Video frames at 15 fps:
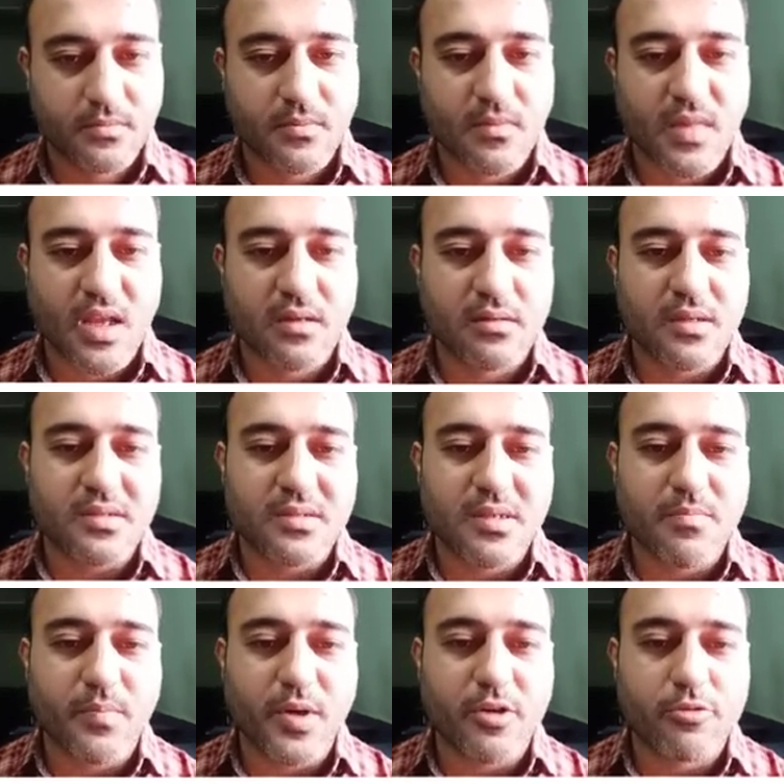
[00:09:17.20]
This
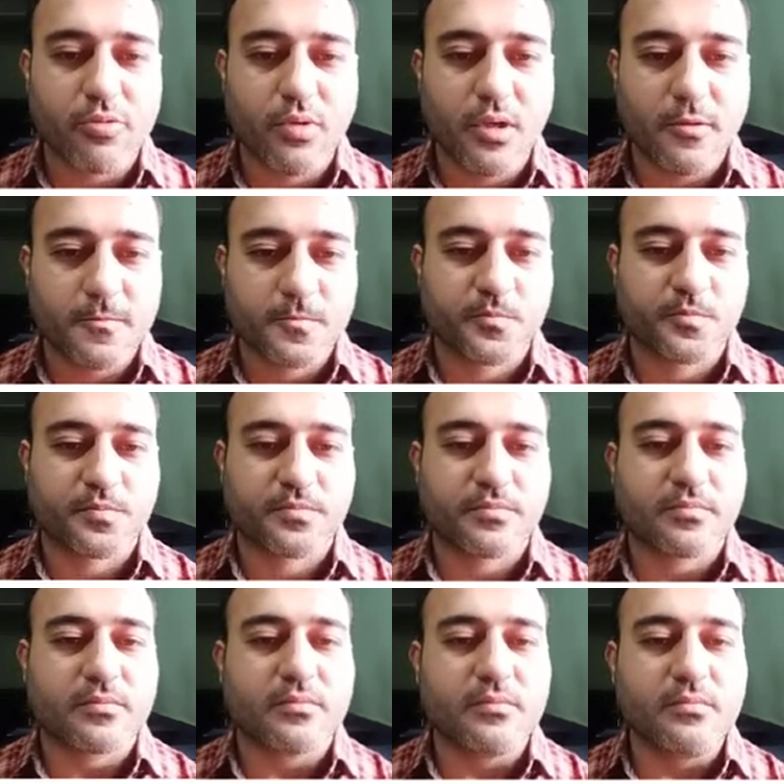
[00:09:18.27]
simple rule
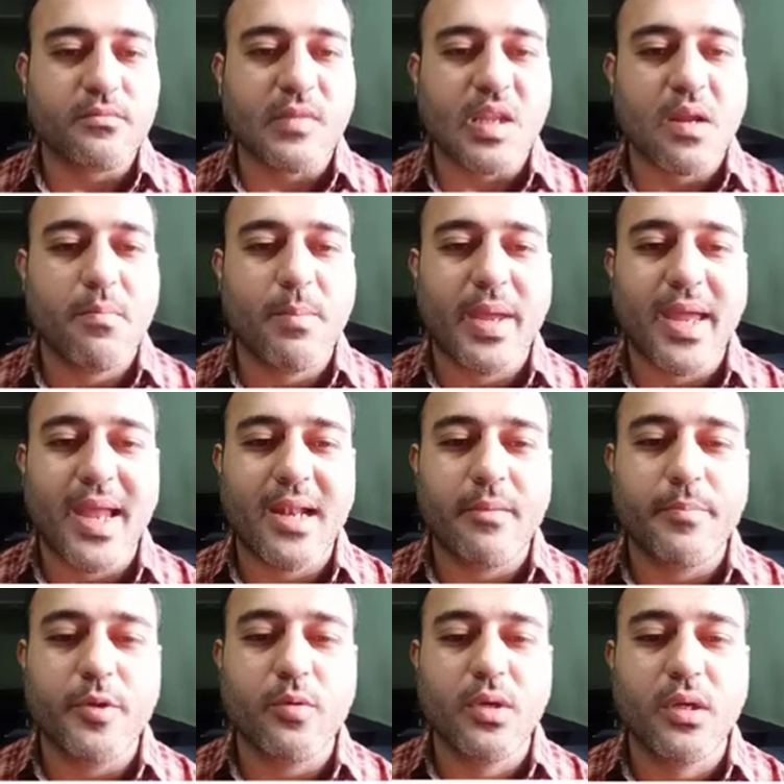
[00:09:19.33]
may help
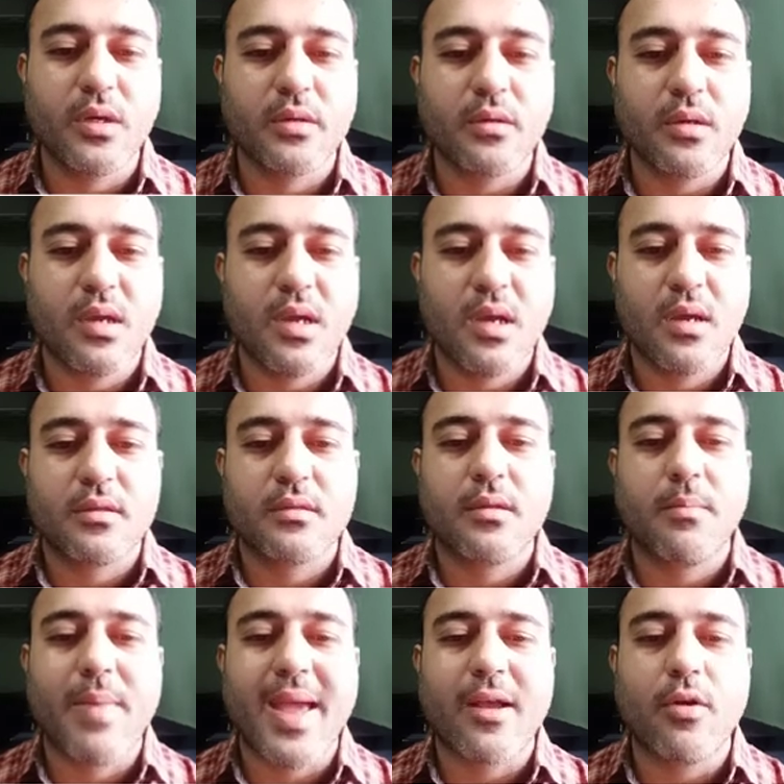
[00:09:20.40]
you learn the
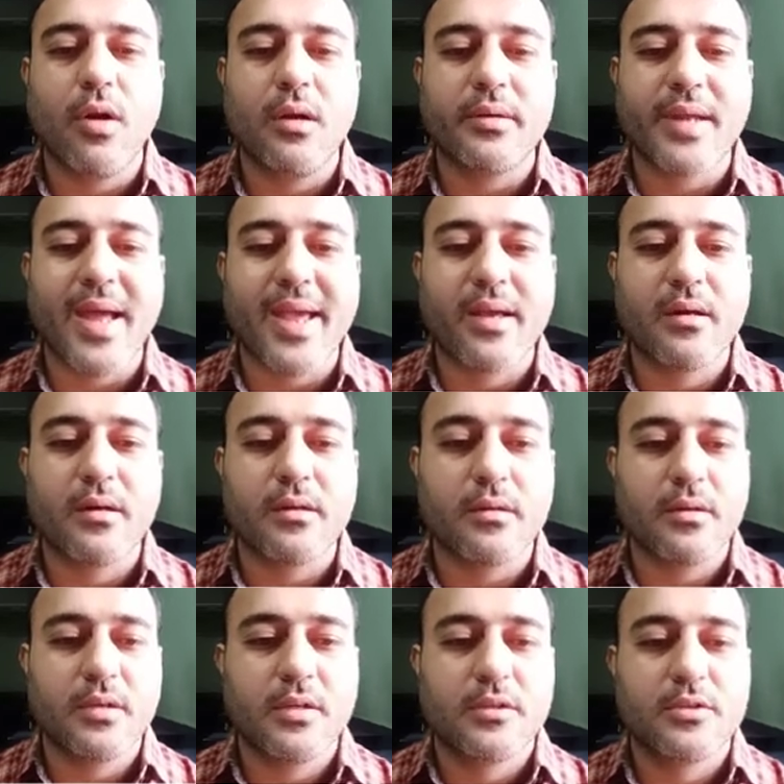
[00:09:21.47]
Bengal tiger
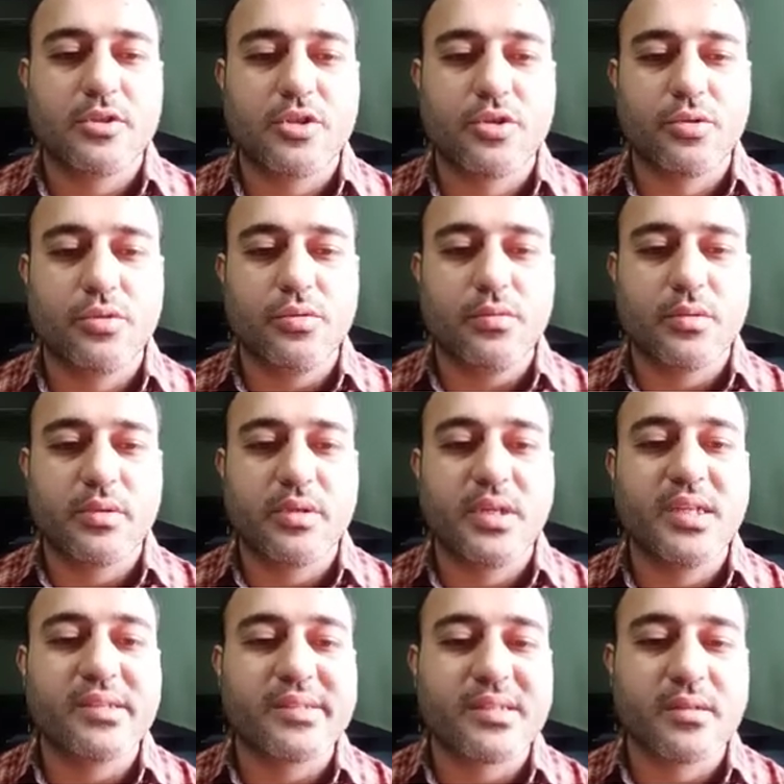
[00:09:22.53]
to
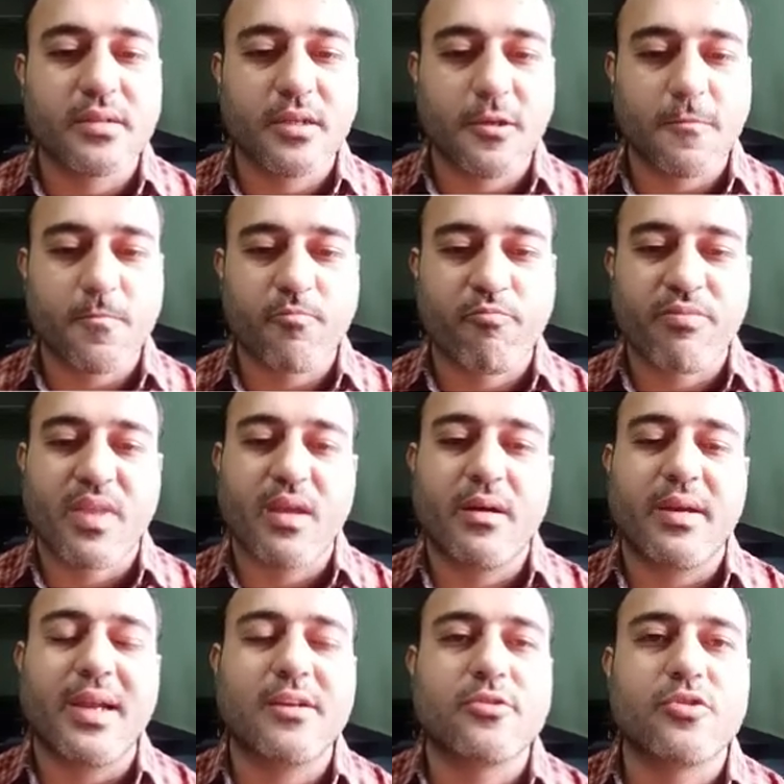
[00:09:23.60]
discern,
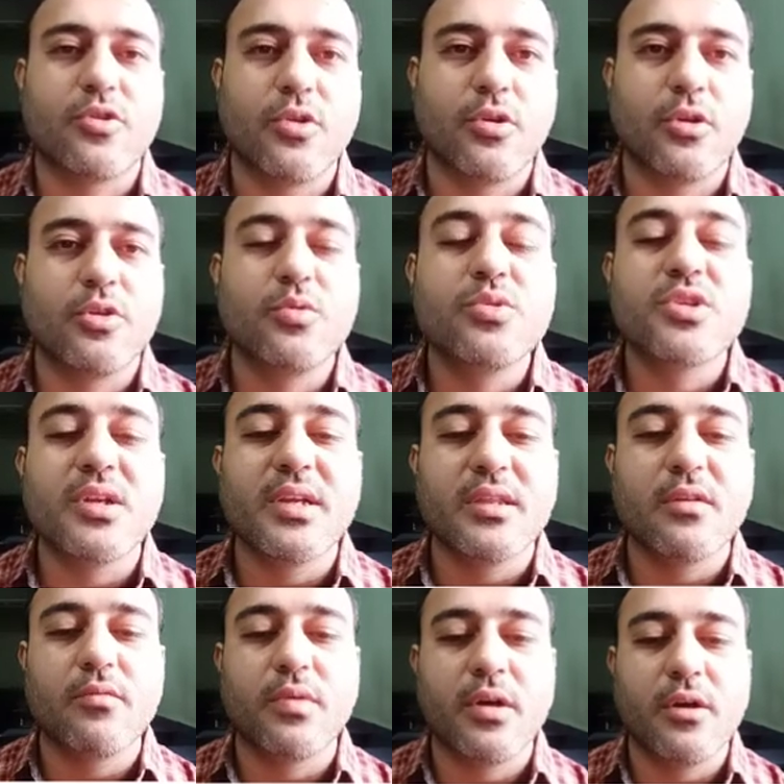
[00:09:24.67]
right? So usually the
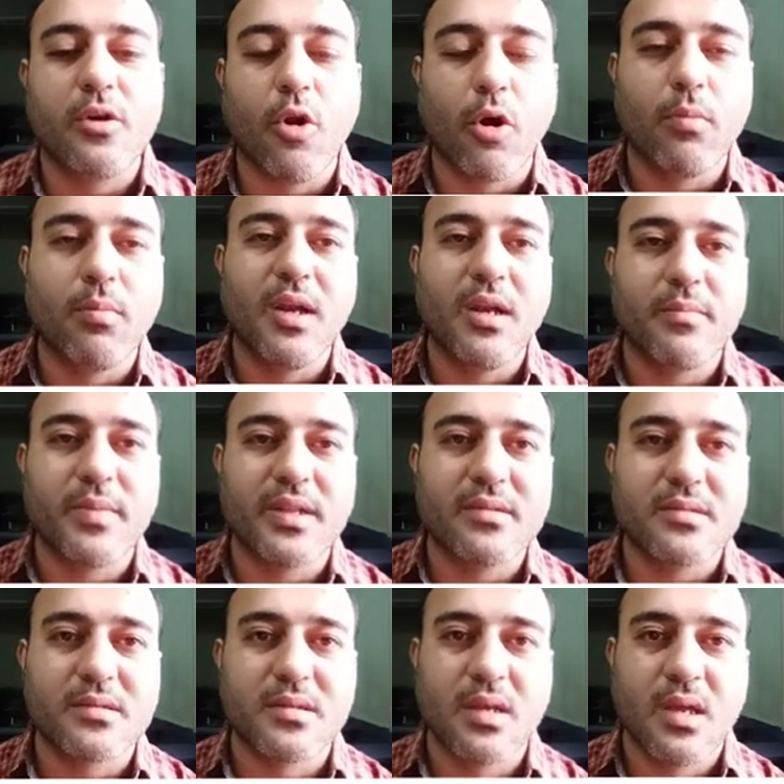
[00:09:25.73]
word noble
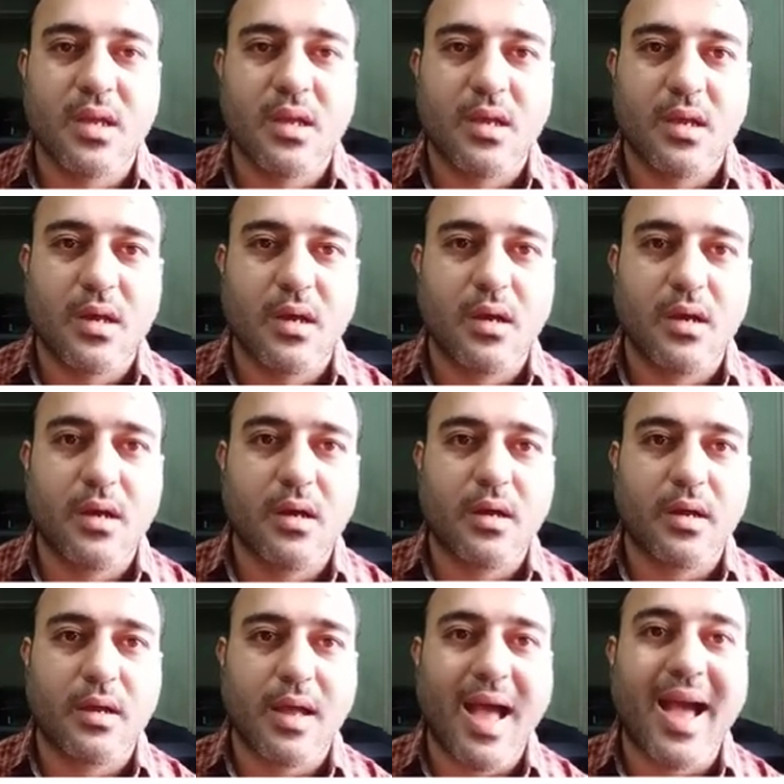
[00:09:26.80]
means
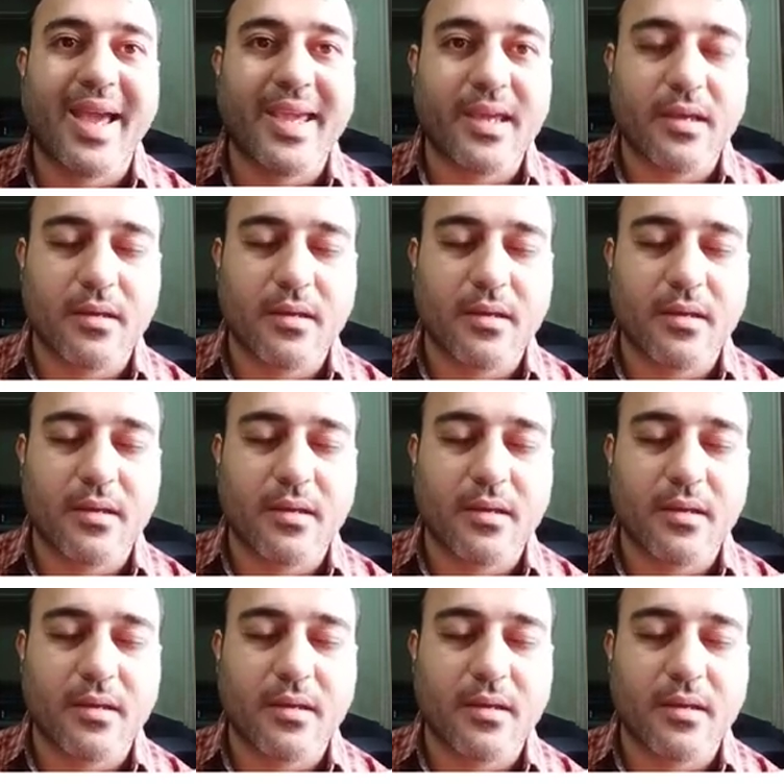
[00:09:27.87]
high